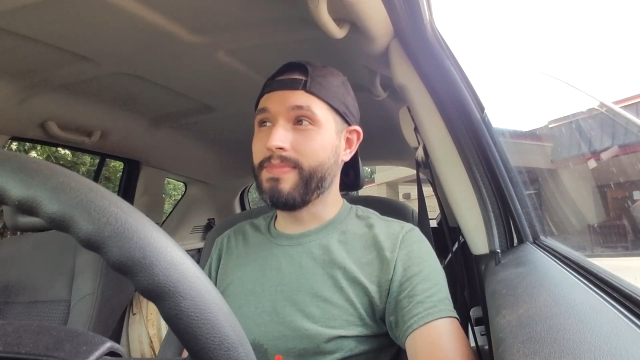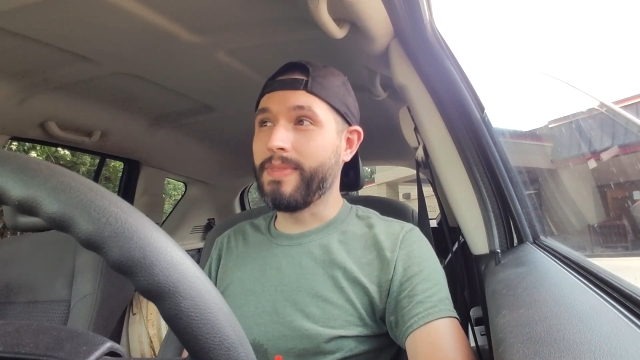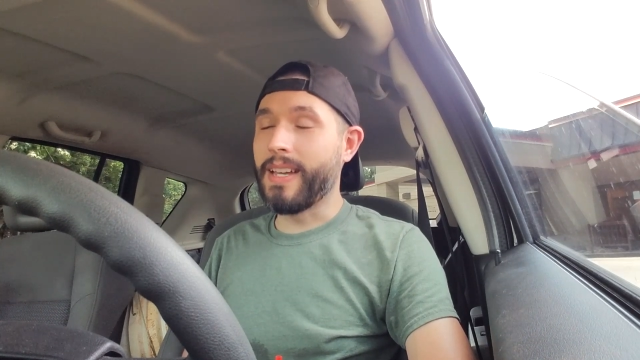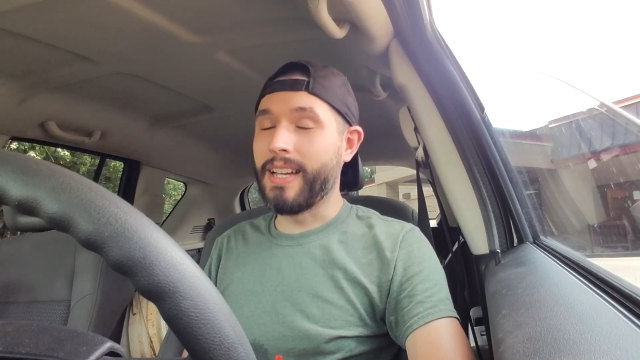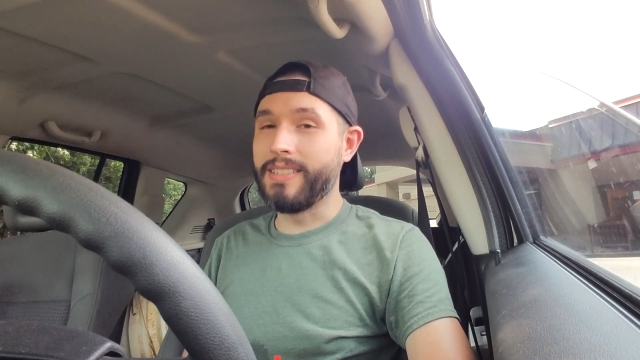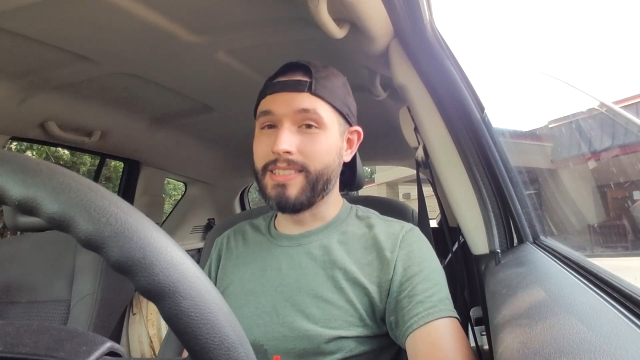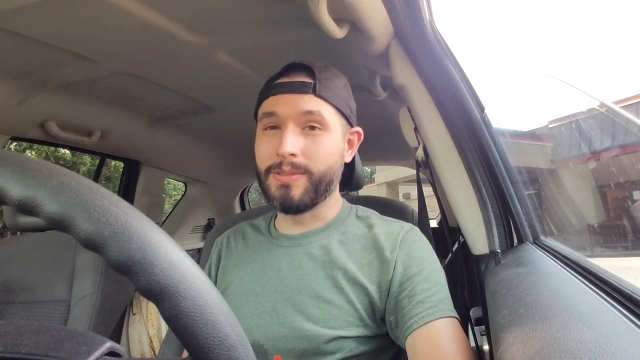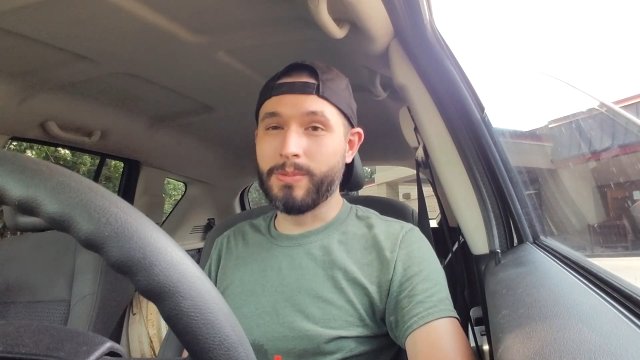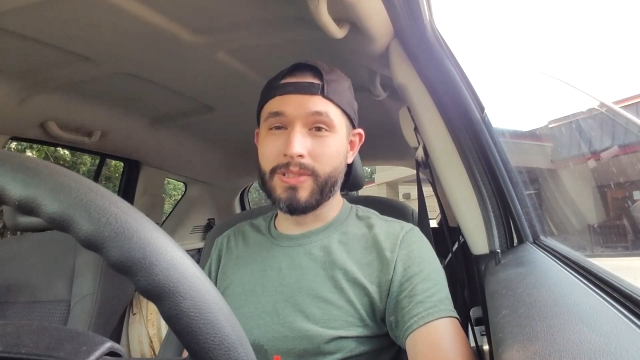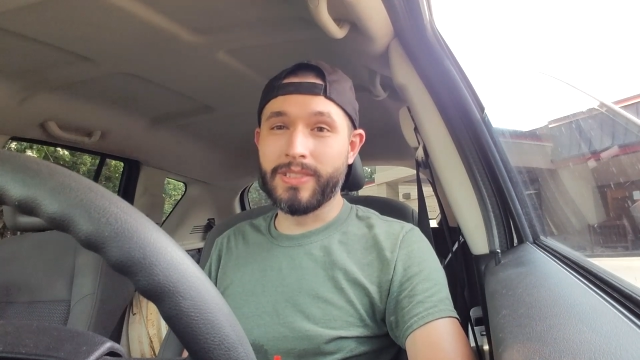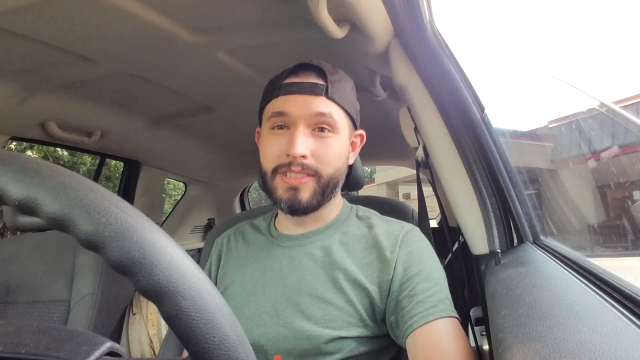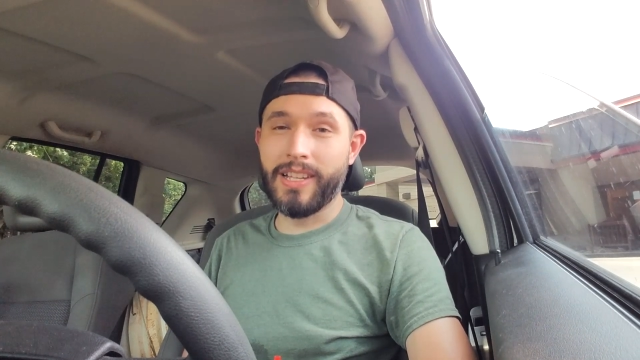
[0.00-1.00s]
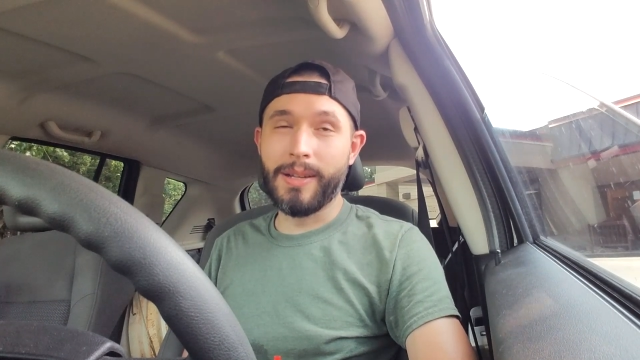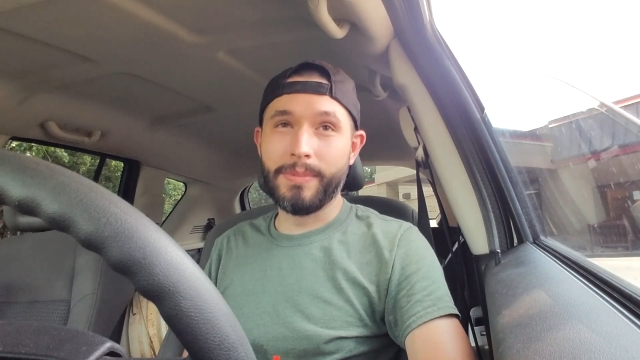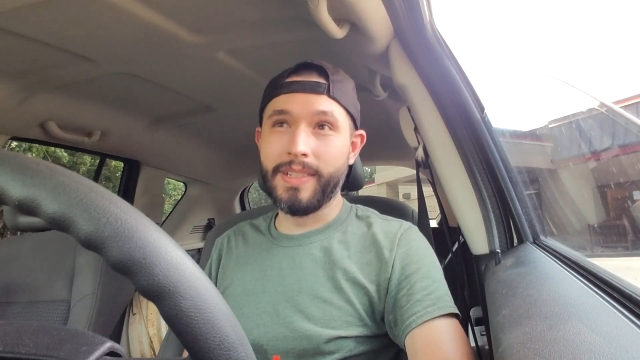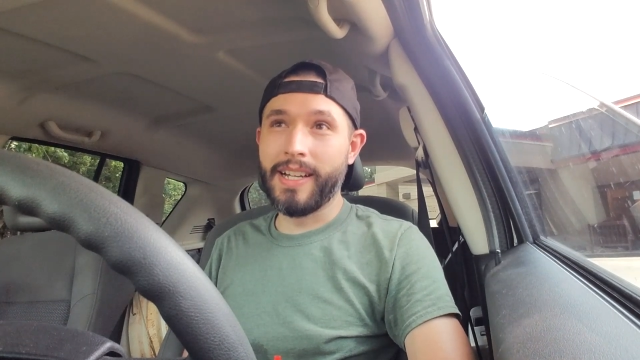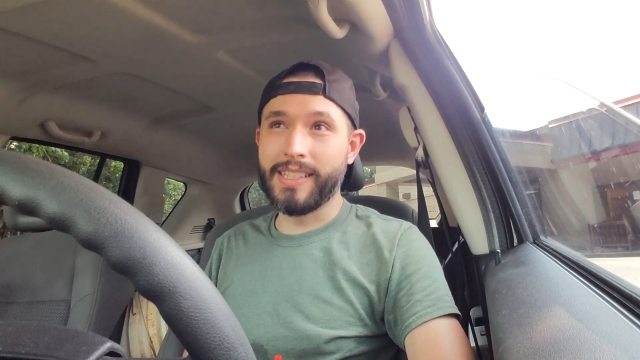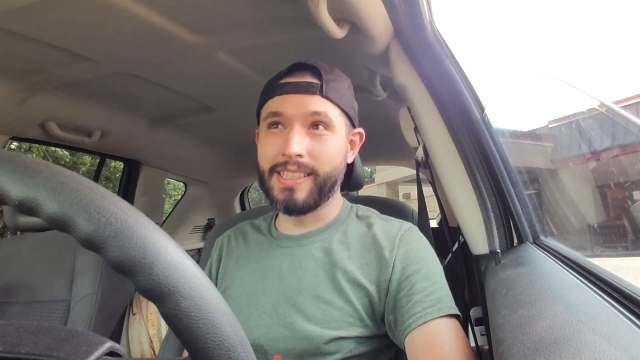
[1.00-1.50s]
I just will stop
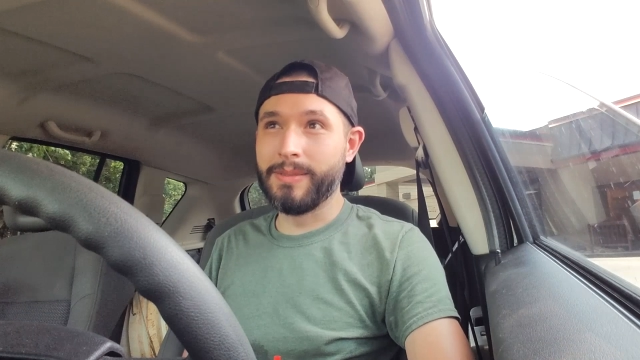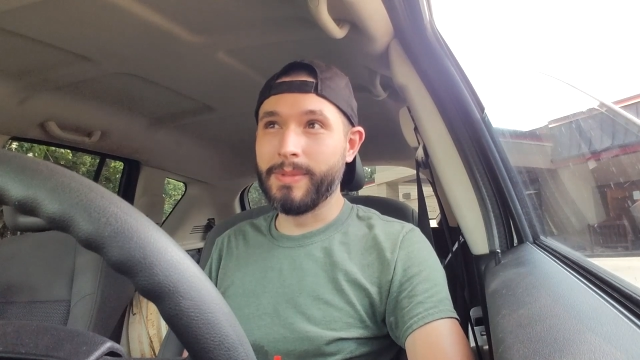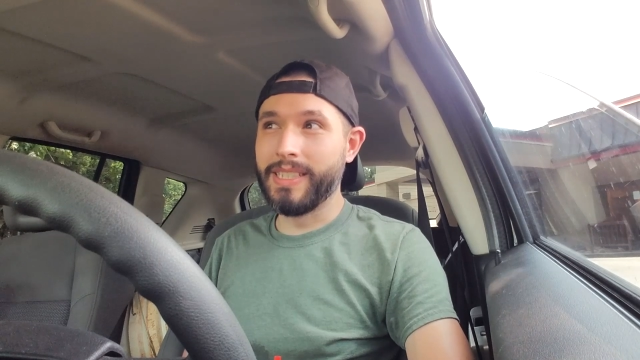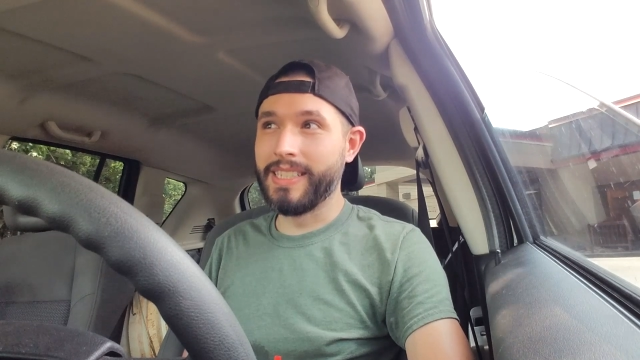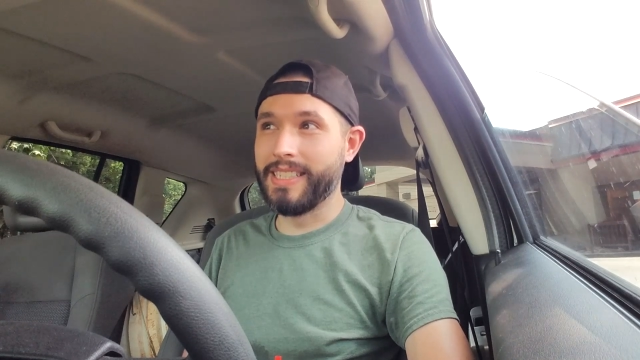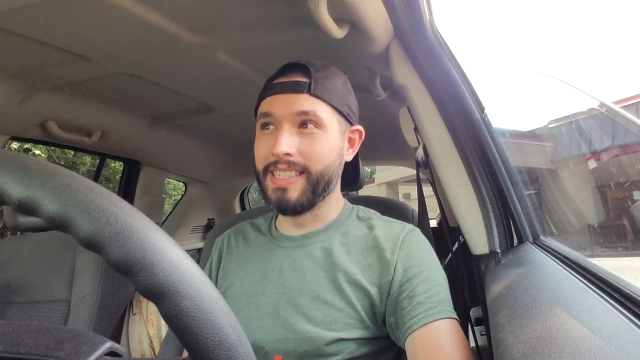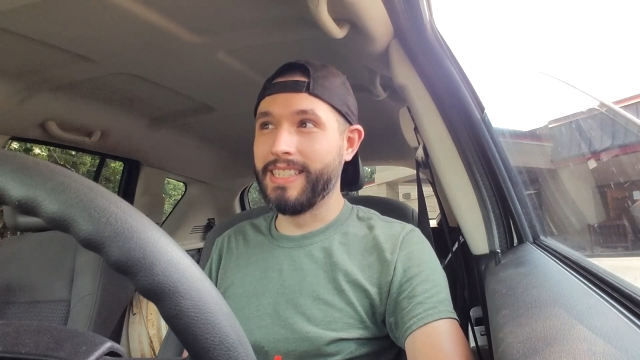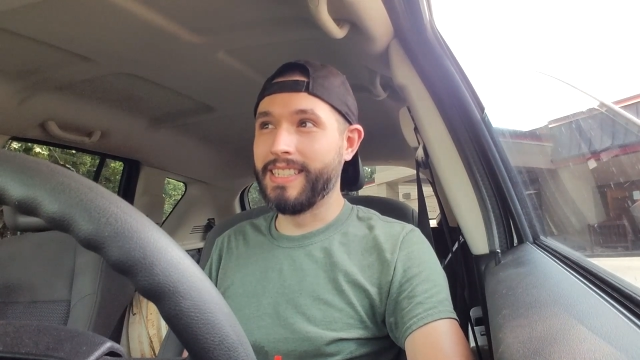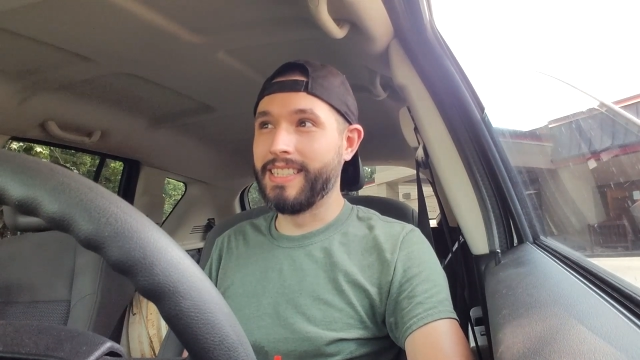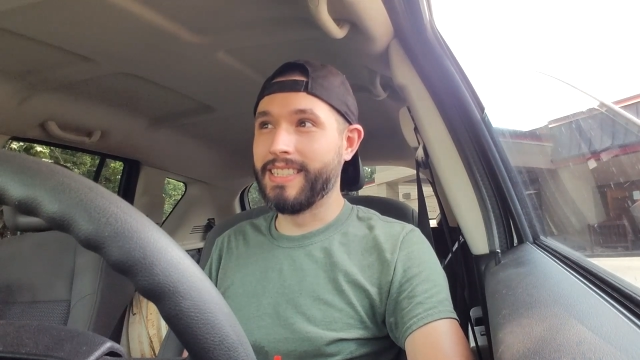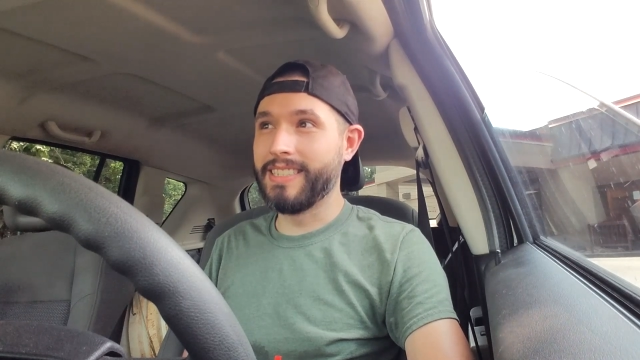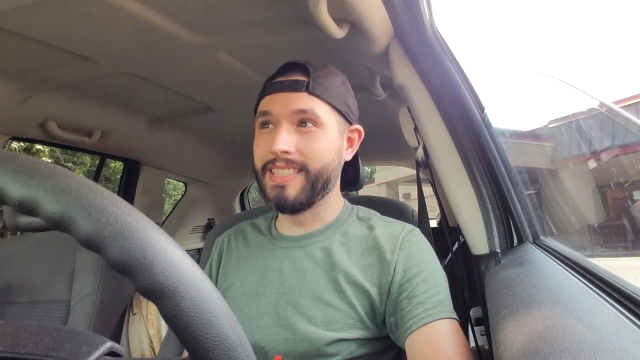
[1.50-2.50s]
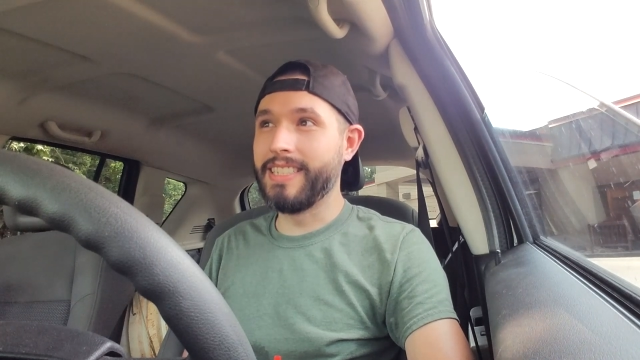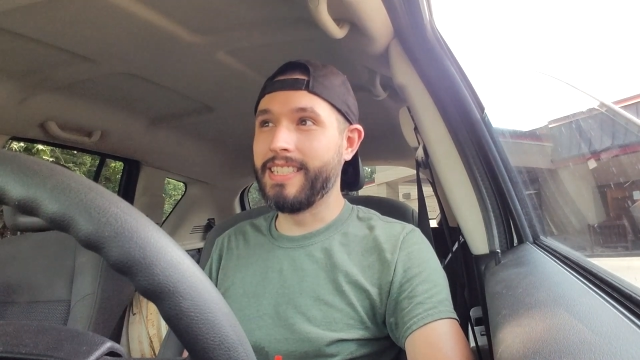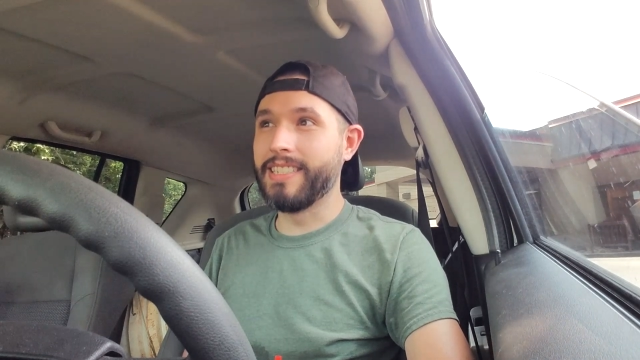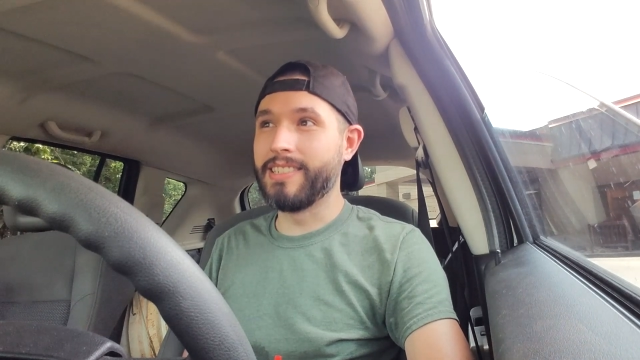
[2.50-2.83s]
documenting any of this tedious